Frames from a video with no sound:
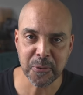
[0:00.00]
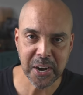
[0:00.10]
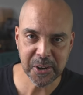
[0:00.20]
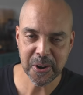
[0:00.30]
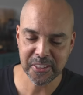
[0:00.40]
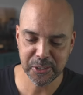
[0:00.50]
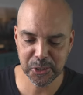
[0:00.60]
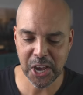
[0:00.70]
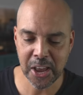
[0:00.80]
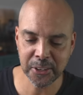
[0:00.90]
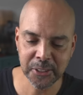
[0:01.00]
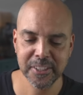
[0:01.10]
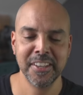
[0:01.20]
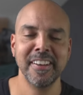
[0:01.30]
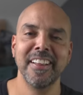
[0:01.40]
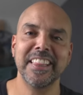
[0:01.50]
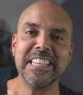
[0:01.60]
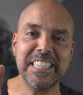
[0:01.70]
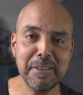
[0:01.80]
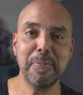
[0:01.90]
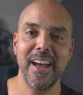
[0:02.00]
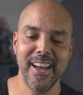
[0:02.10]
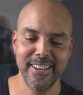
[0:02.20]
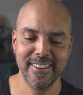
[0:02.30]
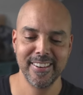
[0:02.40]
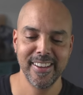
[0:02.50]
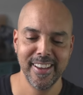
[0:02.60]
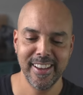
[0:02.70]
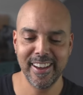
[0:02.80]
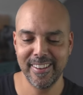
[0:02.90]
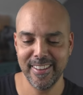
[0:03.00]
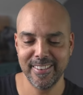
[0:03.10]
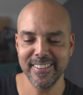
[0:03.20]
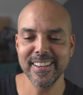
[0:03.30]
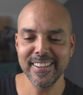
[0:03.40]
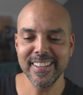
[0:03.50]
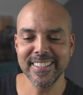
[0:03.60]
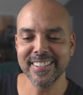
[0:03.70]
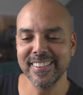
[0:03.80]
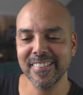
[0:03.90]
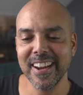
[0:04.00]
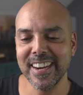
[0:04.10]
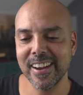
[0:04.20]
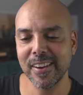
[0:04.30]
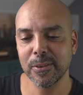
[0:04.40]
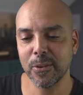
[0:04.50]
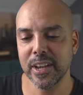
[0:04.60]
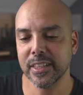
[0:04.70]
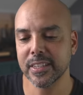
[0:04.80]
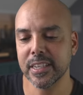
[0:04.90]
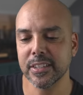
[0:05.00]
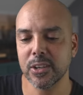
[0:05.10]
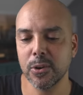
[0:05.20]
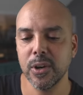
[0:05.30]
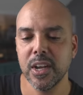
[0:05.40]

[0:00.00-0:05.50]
record on this channel. The D-pad. Uh, look at it, I'll show you right now how great this is. So